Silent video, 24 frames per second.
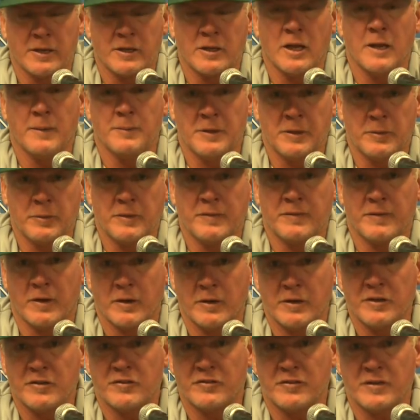a club that we've
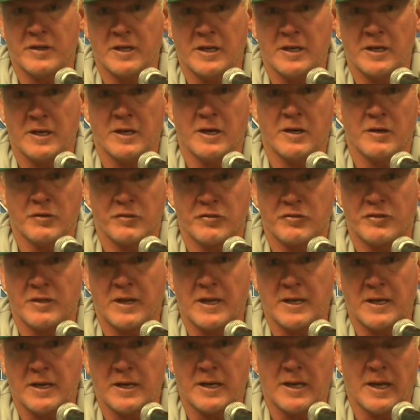already seen and
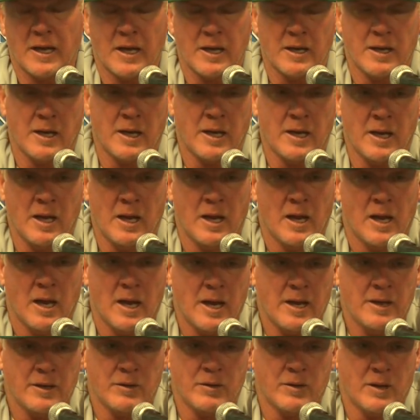understanding that.
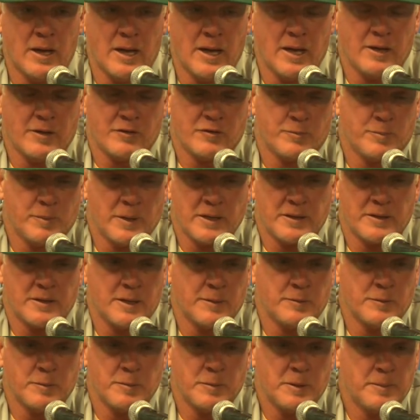I expect
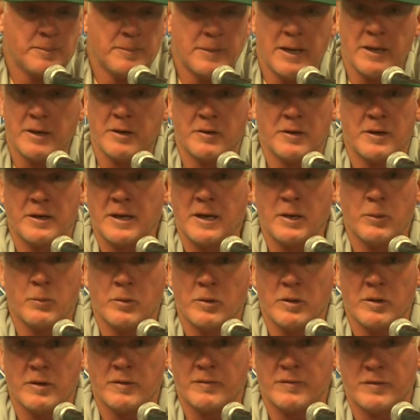them to be better than they
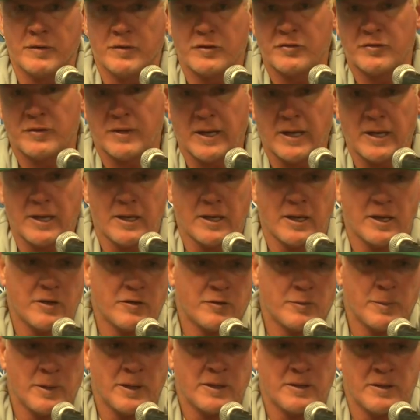were the first day, and I
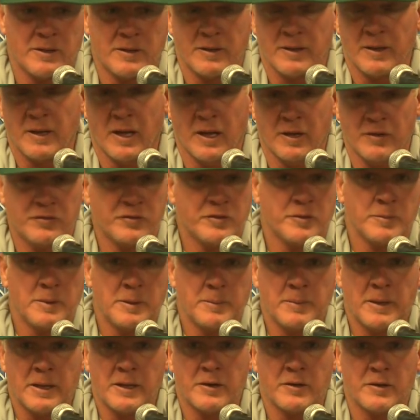expect us to
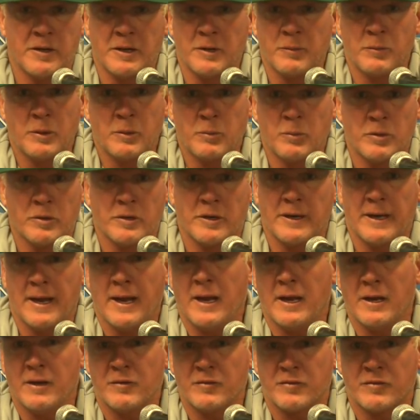be better than we were
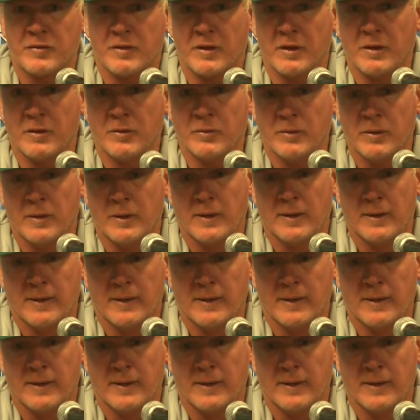today. So